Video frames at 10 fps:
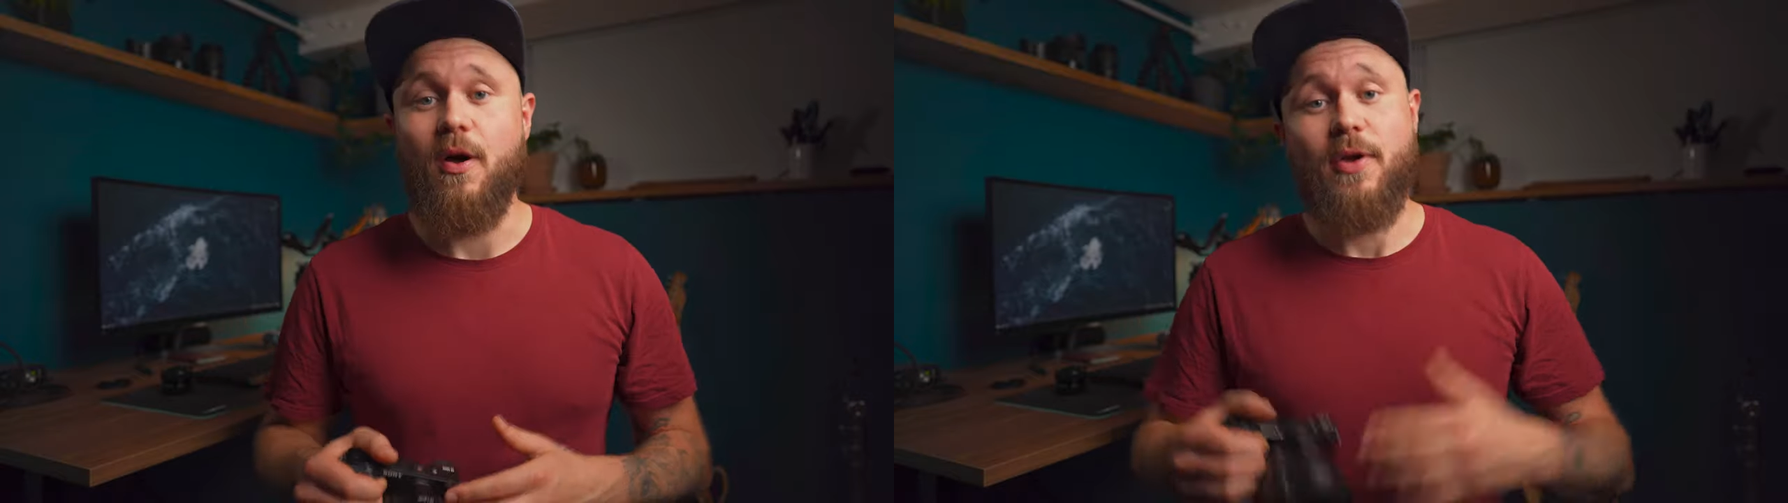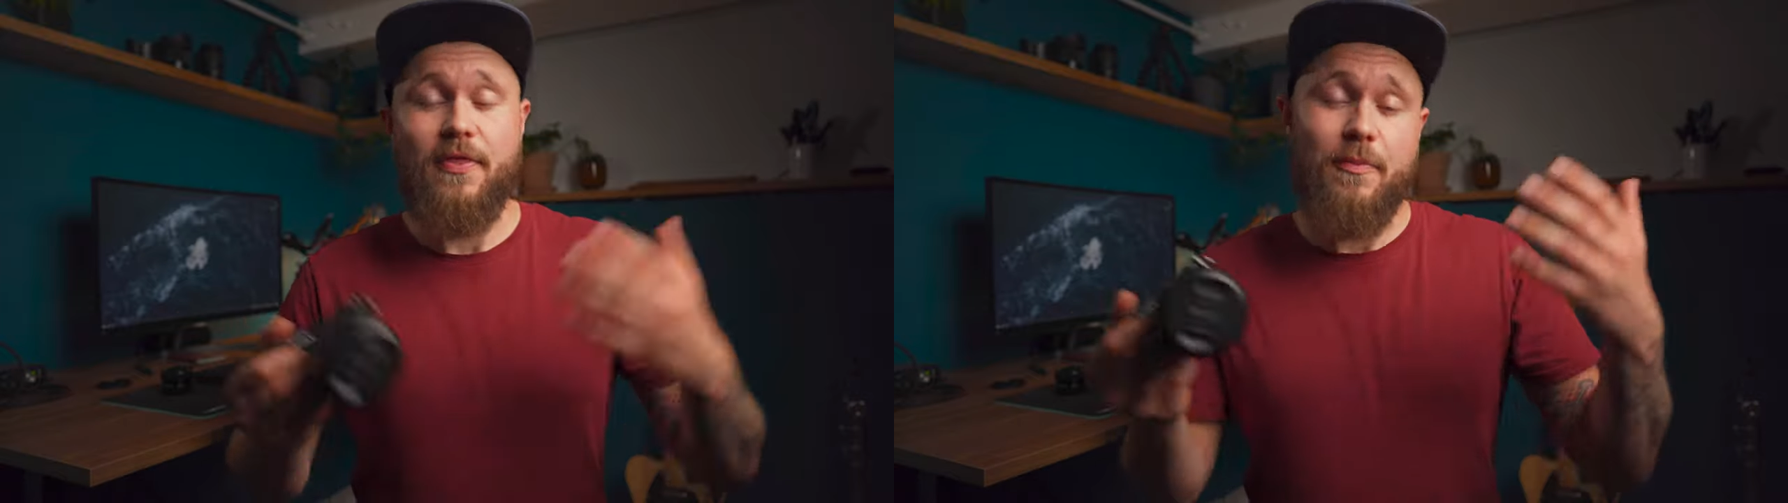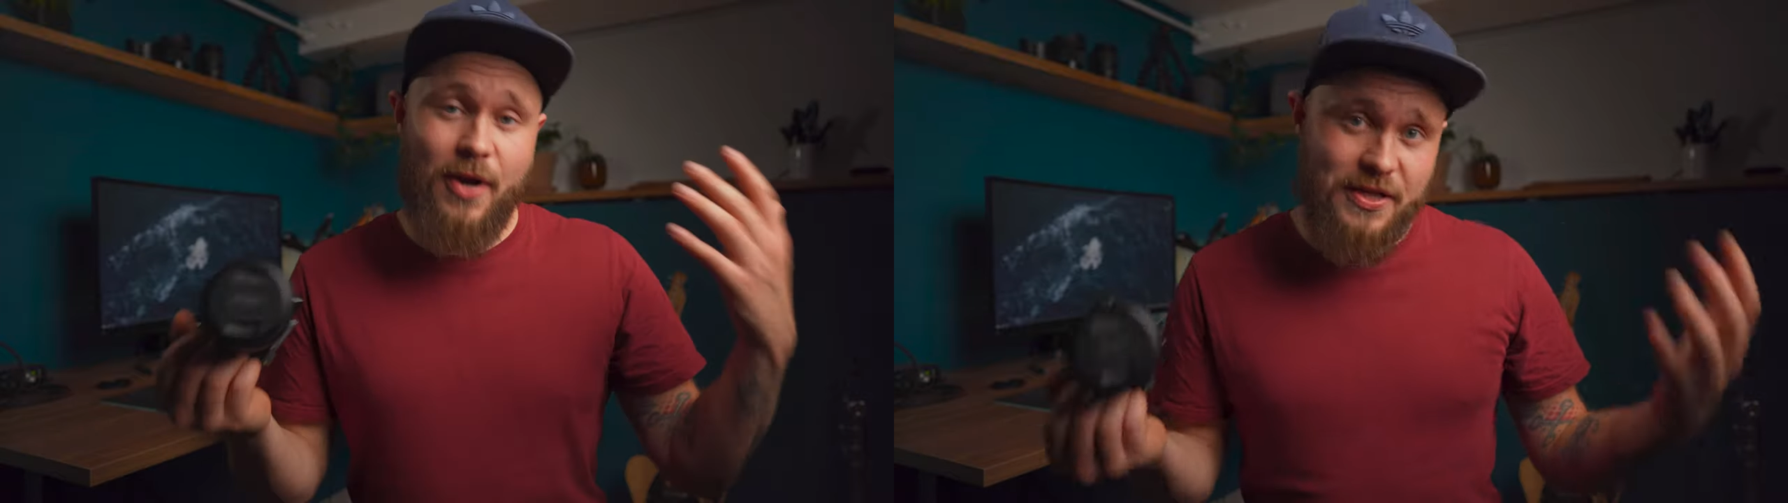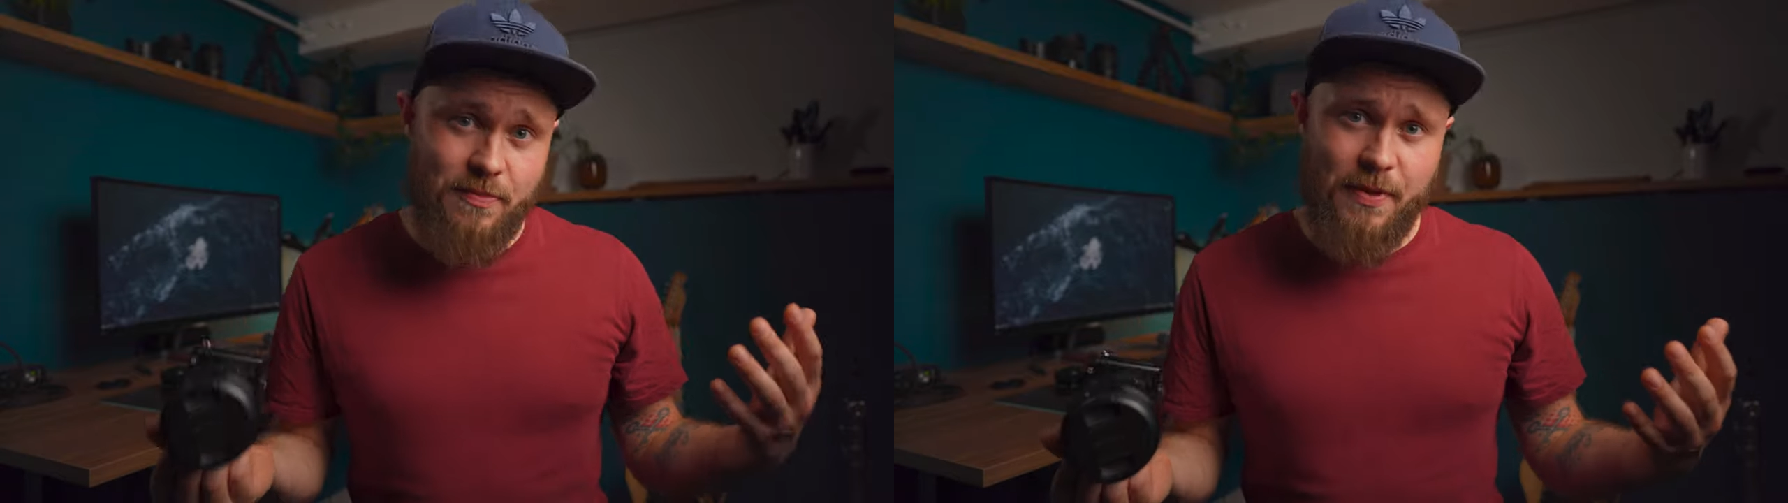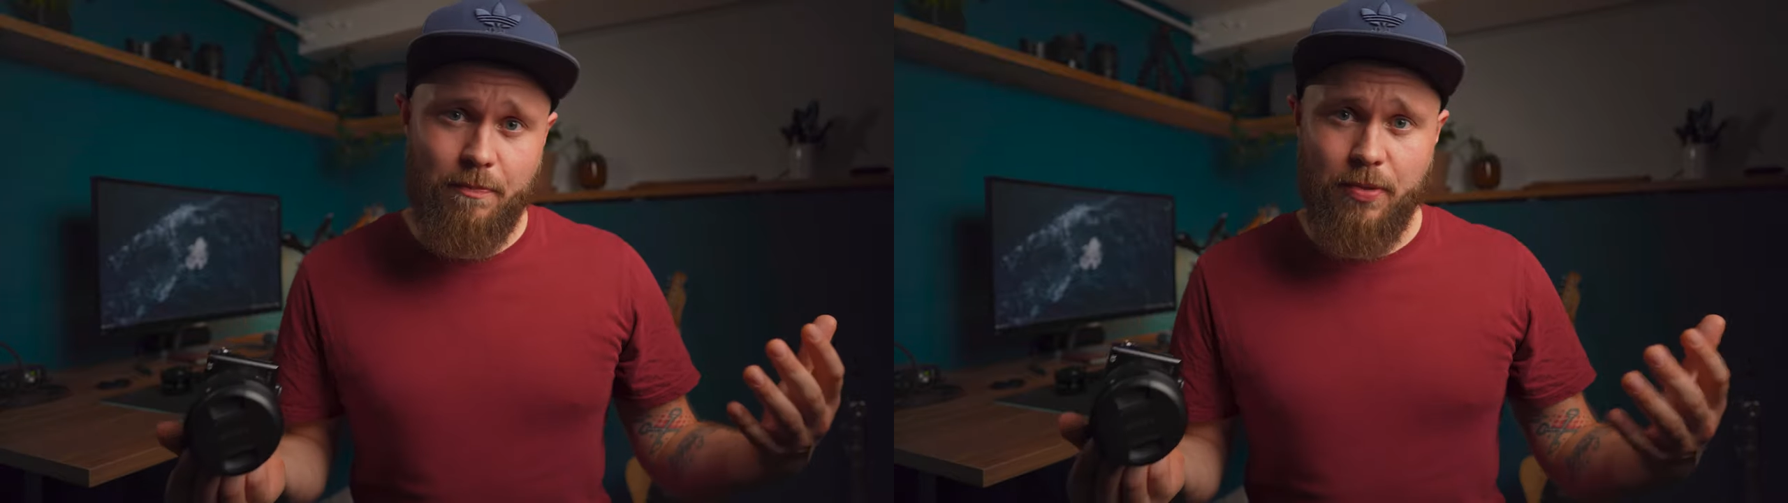Okay, the price
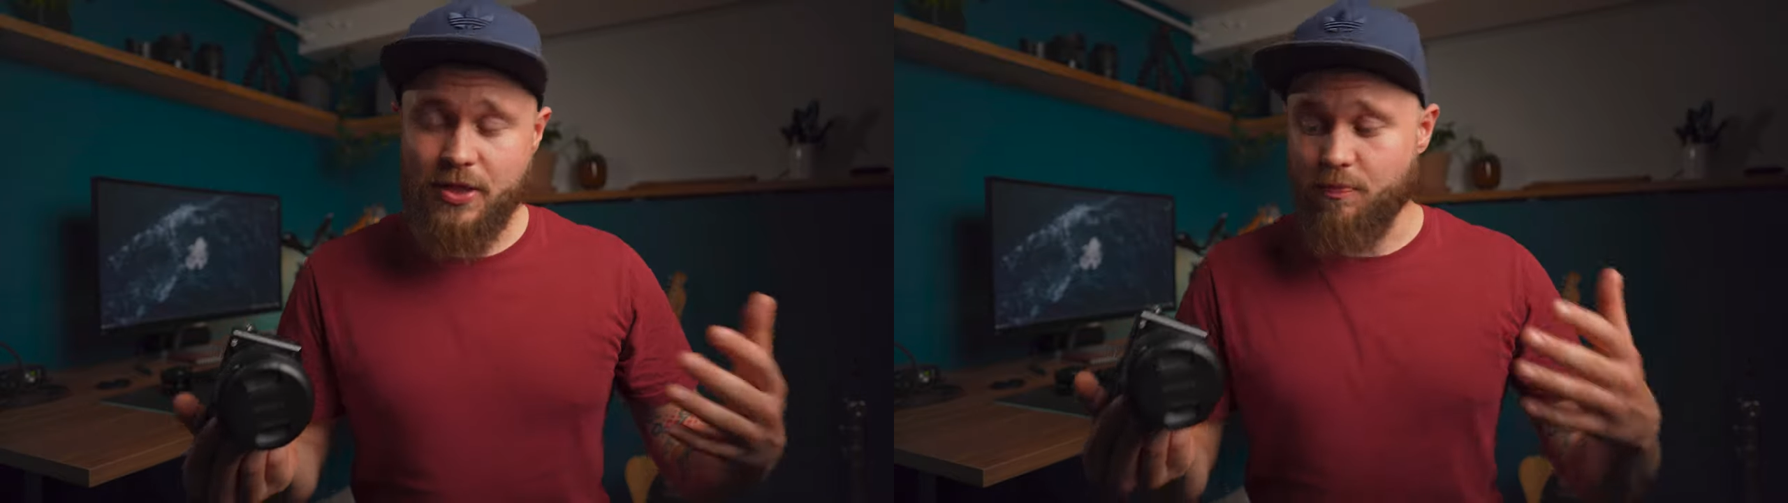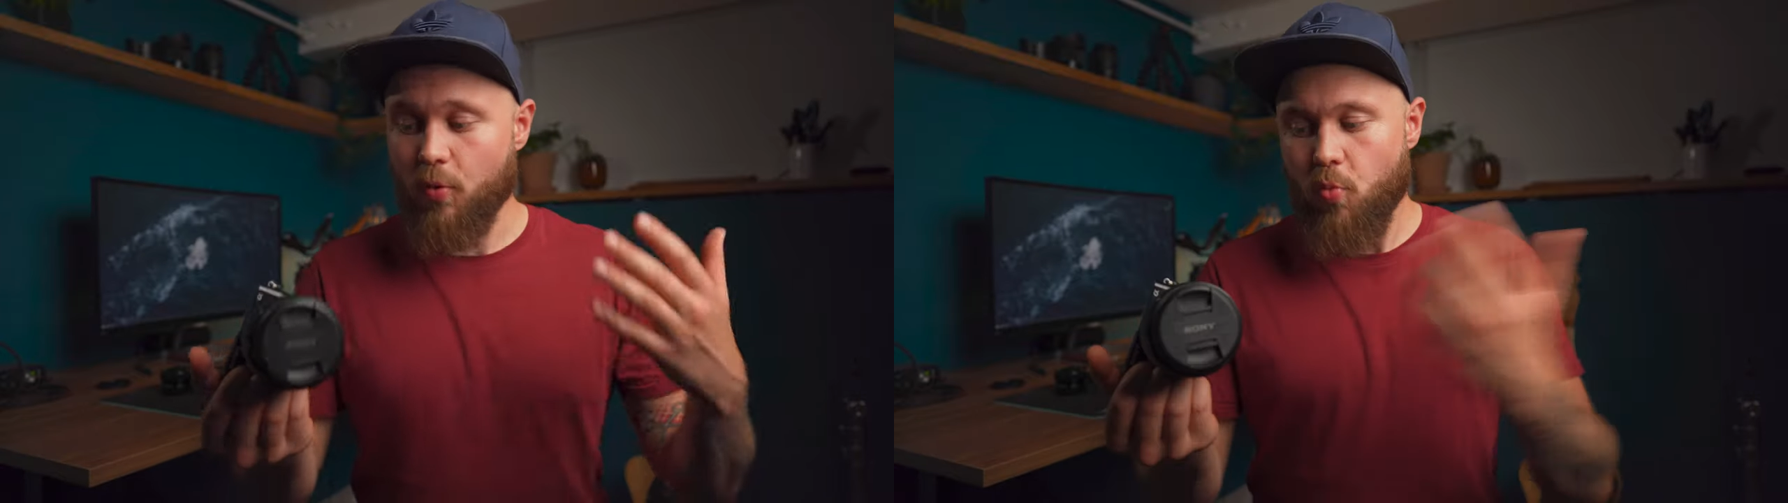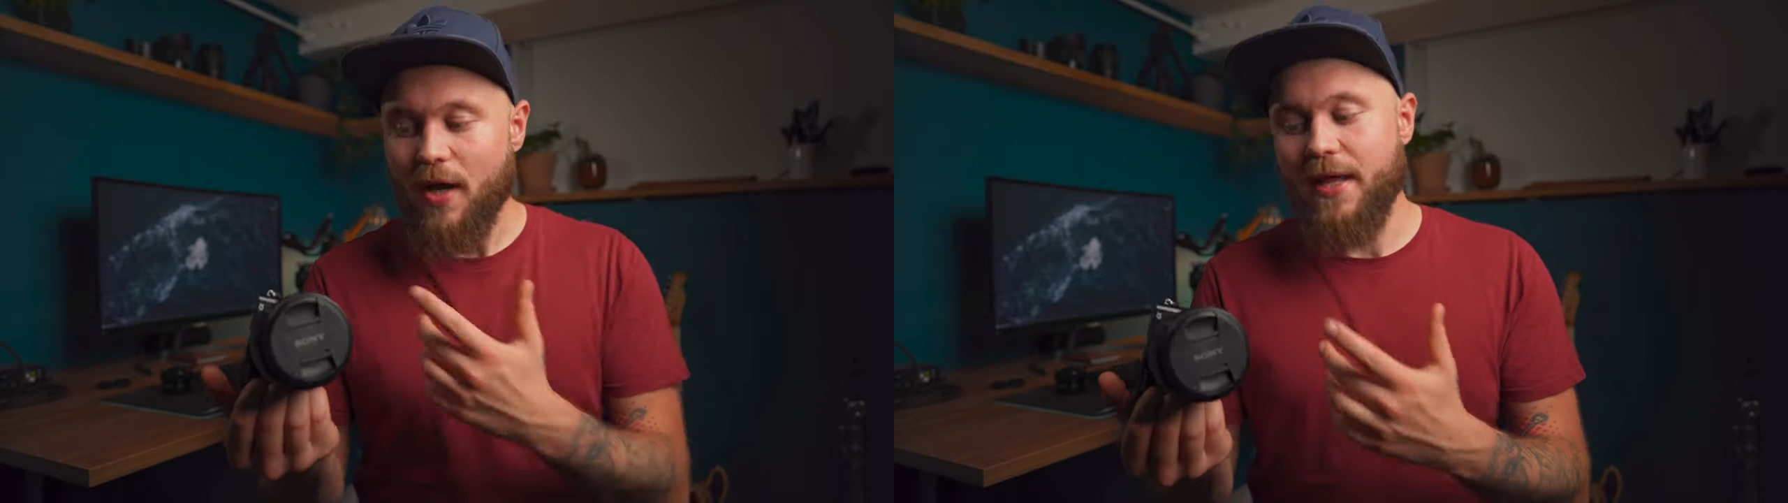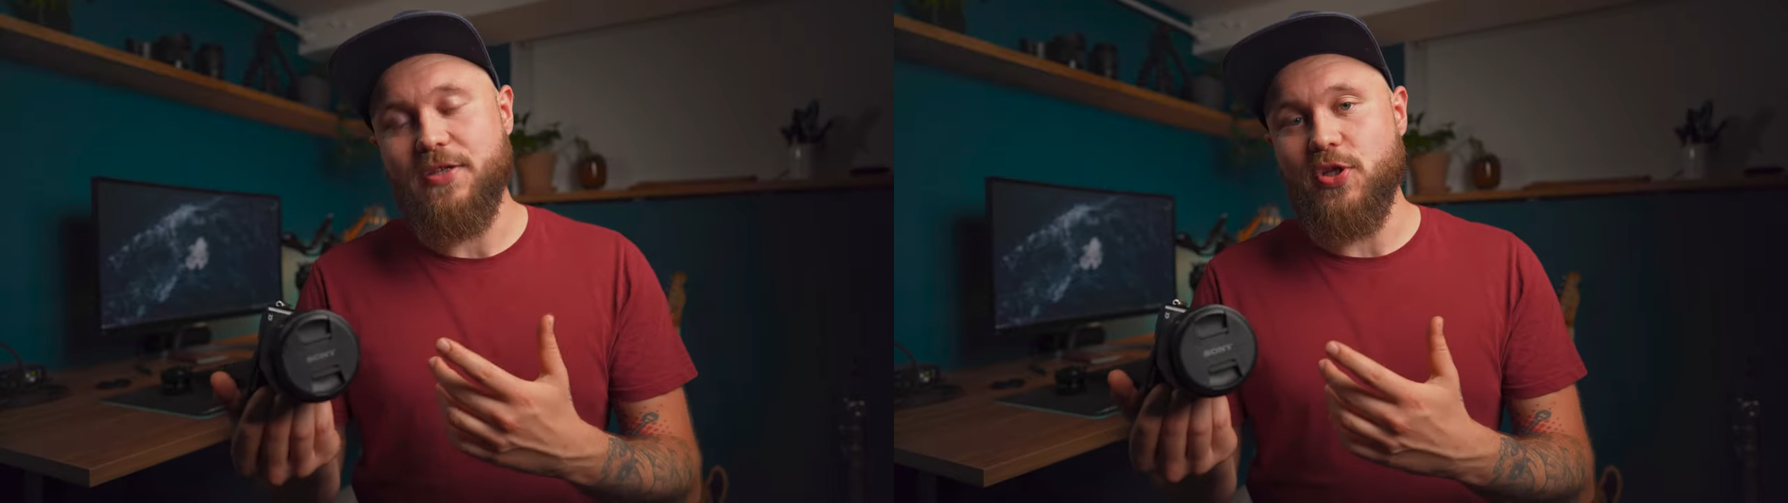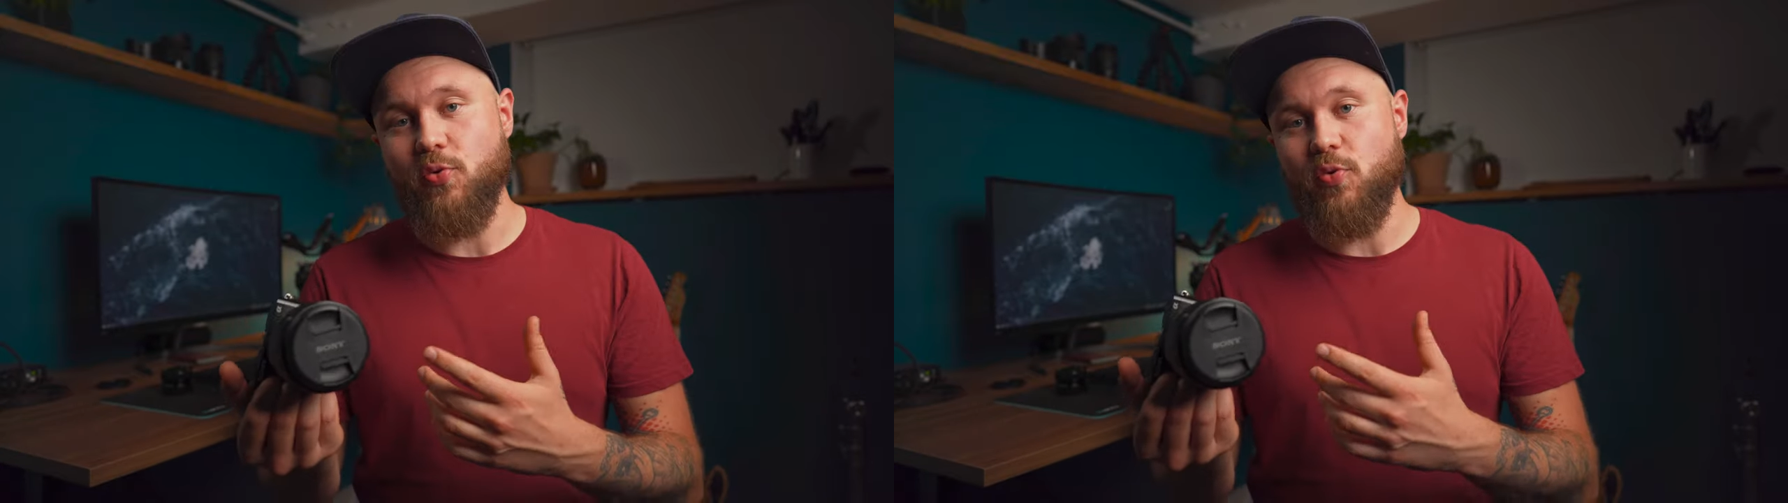is a big plus, but what can
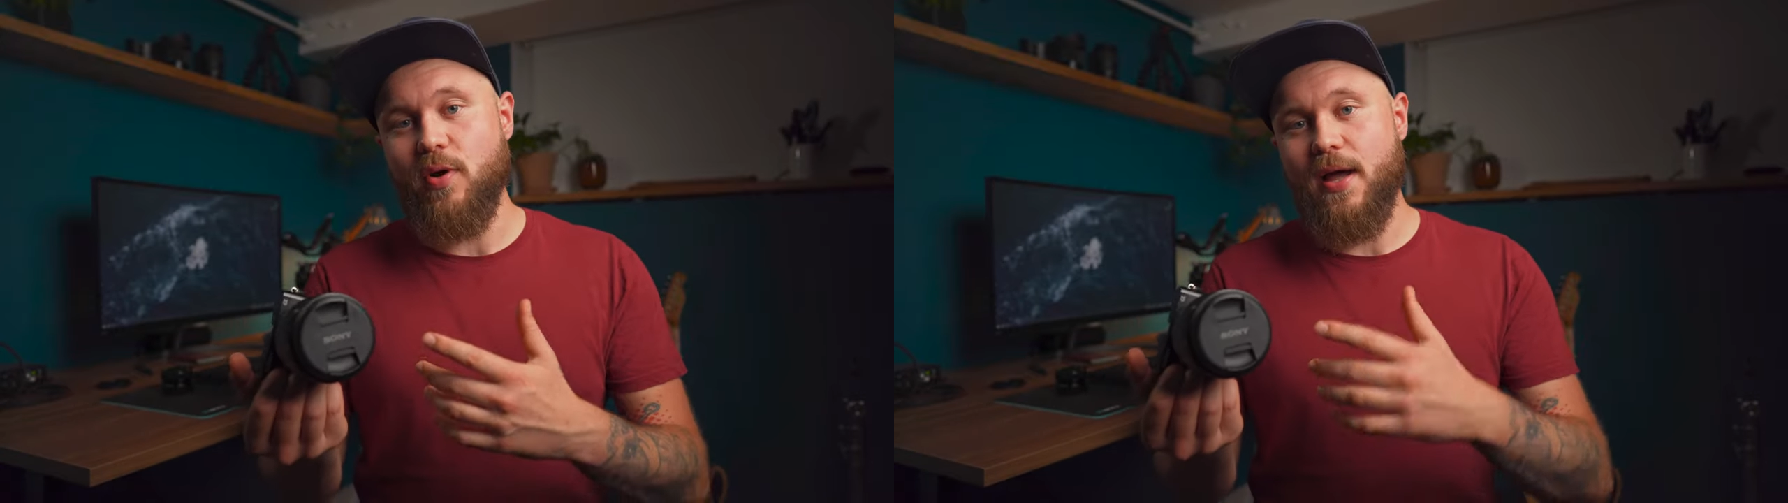it do?